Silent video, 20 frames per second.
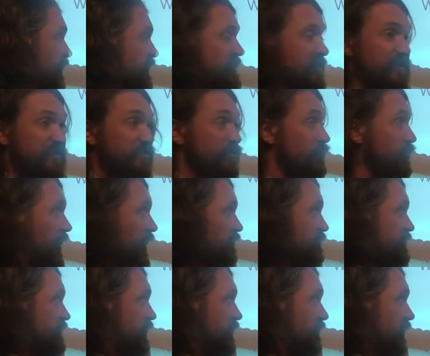It's in its ground
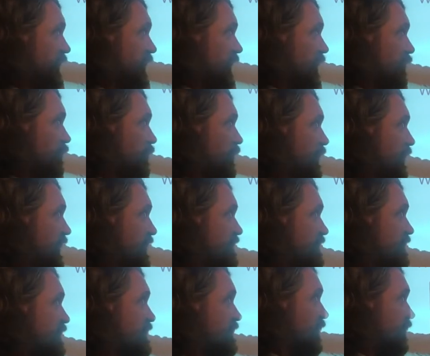state right now. It
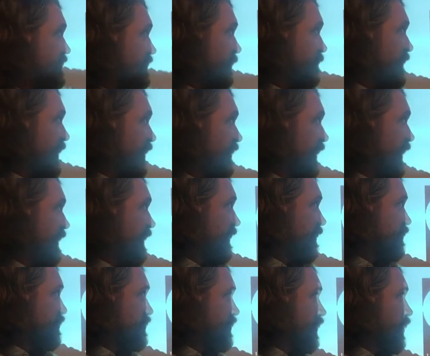sucks up that light
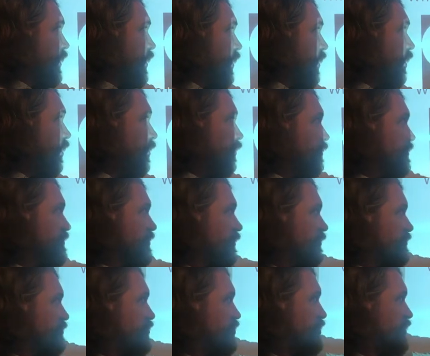energy. Oh, it's
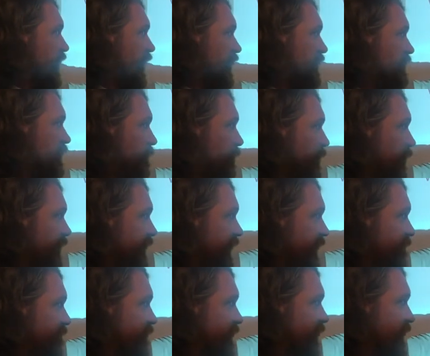all jacked up on
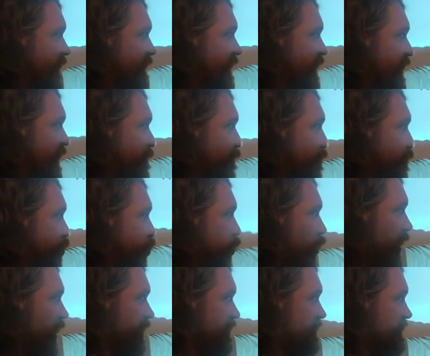caffeine, and then it
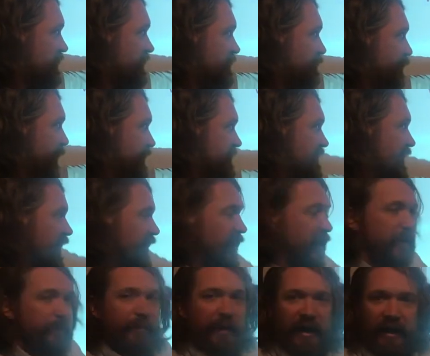poof, spits that
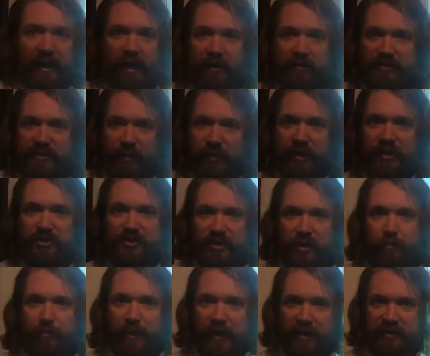light back out so it can
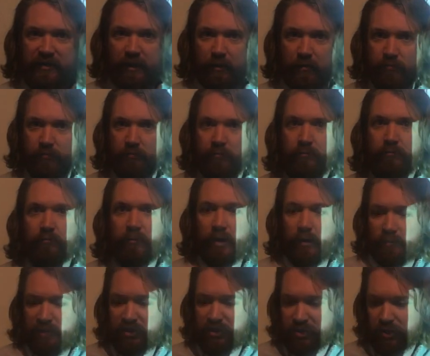jump back down.
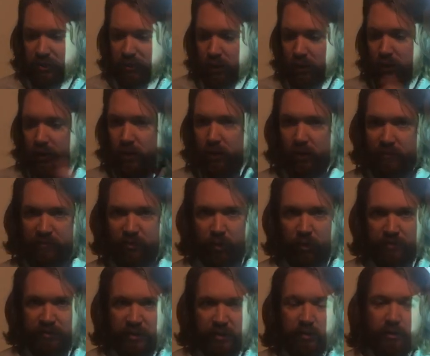Emission,
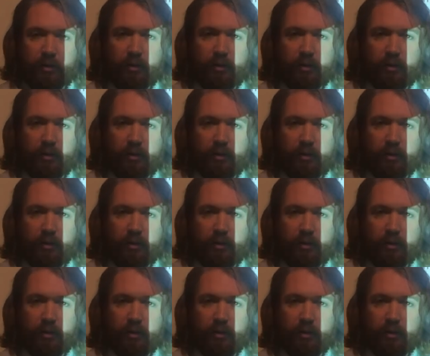absorption.